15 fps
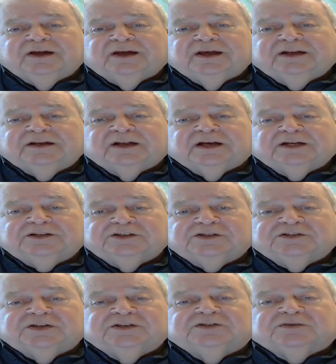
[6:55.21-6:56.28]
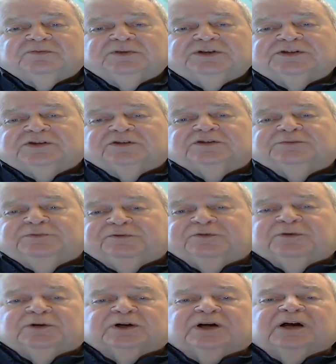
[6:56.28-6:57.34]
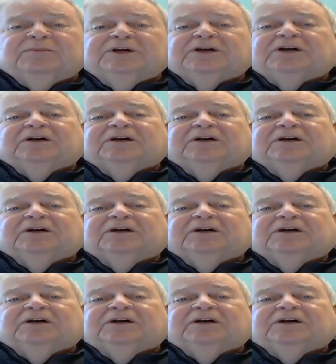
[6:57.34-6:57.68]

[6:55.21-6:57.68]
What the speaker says: And I just did some research before coming